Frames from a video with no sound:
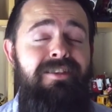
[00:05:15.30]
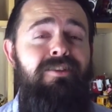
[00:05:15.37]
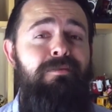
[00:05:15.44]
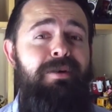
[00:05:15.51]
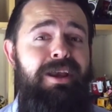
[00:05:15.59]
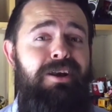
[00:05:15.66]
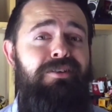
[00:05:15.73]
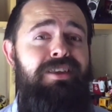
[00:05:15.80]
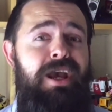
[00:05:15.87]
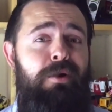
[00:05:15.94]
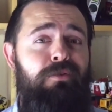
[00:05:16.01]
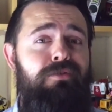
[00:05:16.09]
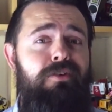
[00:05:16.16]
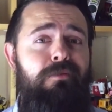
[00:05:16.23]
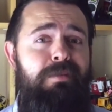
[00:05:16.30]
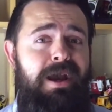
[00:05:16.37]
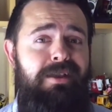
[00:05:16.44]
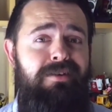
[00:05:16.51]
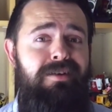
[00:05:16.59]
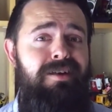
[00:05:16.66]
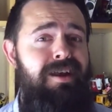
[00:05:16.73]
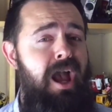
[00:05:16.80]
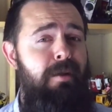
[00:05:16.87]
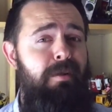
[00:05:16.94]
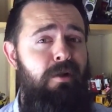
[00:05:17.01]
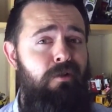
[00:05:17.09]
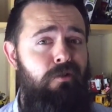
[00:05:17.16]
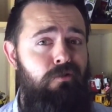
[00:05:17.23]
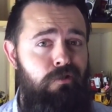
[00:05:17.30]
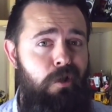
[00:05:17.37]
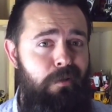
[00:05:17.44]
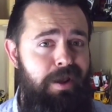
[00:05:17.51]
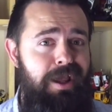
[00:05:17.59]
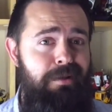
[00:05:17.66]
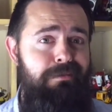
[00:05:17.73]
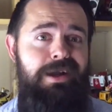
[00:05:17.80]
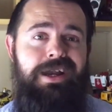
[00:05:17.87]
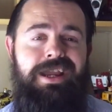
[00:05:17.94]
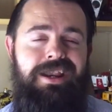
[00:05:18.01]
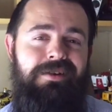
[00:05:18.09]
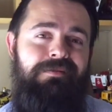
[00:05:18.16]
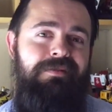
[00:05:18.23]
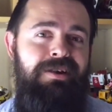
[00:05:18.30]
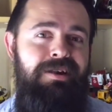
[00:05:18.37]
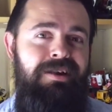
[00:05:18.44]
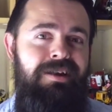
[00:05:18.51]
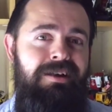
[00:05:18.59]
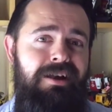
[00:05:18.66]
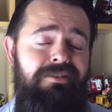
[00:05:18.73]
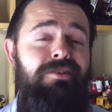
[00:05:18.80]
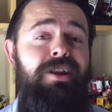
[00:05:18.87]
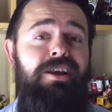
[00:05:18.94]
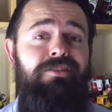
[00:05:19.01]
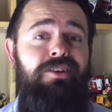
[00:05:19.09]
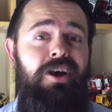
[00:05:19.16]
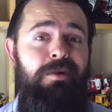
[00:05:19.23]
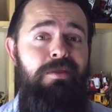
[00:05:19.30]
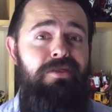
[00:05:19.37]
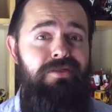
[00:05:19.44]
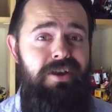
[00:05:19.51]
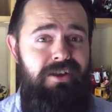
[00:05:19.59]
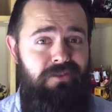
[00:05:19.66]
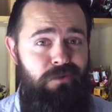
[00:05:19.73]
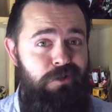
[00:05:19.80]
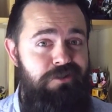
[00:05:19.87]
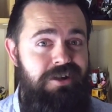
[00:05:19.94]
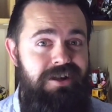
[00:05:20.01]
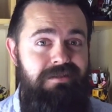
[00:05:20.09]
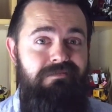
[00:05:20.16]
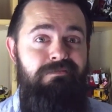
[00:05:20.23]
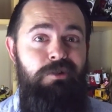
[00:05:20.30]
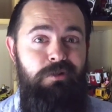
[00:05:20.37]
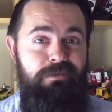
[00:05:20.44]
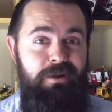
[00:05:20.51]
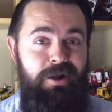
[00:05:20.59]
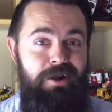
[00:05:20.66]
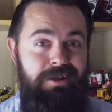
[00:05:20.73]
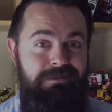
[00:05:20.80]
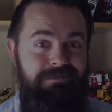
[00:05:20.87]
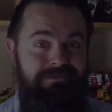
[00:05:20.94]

to make ourselves feel better about growing a mane? Until next time, thanks for watching, goodbye.